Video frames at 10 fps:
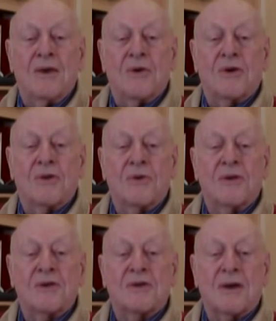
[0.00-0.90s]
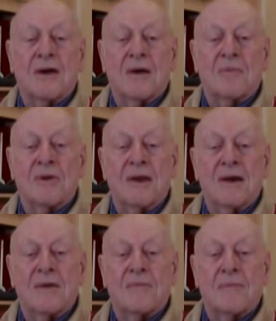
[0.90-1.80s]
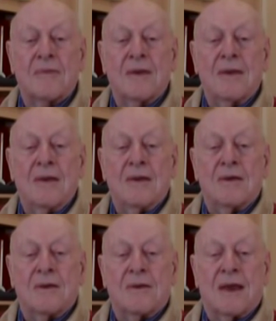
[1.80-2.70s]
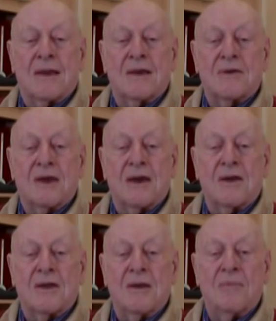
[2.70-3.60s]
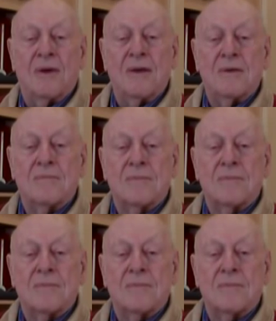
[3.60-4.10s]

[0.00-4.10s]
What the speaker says: You could do this to calm you down. Like this, take a deep breath.